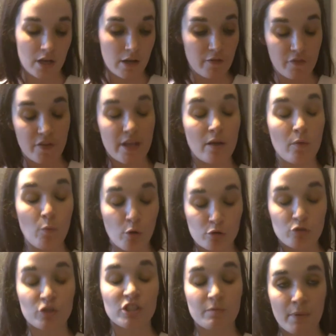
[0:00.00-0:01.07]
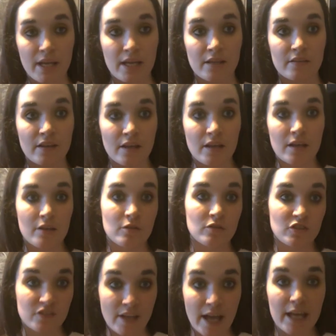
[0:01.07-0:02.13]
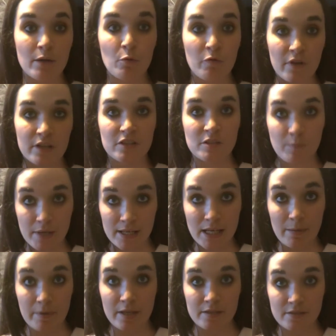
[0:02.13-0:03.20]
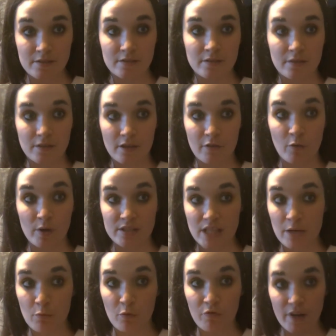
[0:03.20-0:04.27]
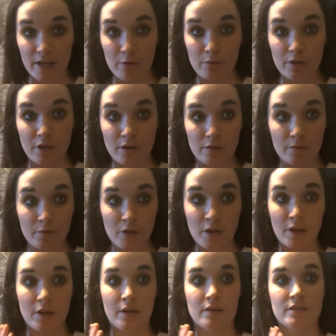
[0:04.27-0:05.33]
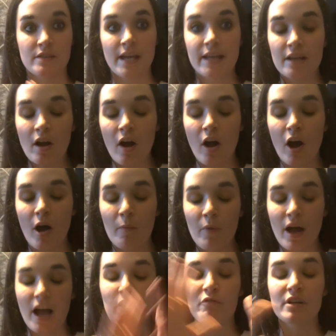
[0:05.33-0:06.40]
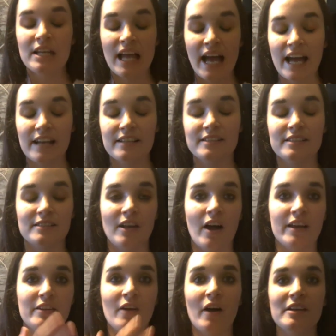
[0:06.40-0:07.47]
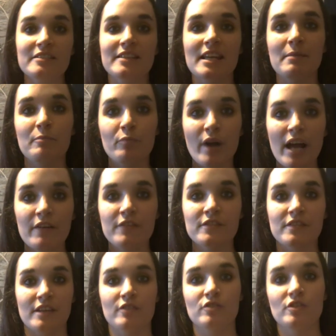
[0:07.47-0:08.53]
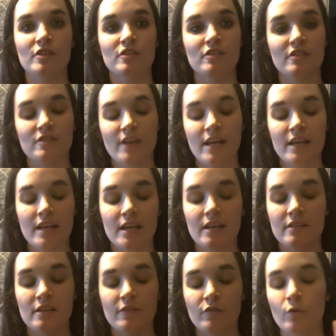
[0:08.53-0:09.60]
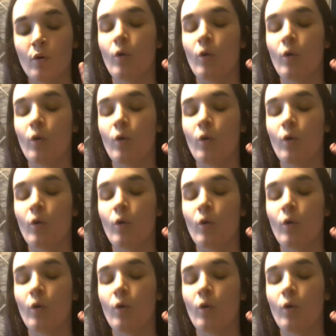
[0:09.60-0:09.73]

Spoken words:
Another thing, watch your speed. Stay within speed limits, otherwise they will fail you. Stay calm and relax, like nice deep breaths, and just take it as if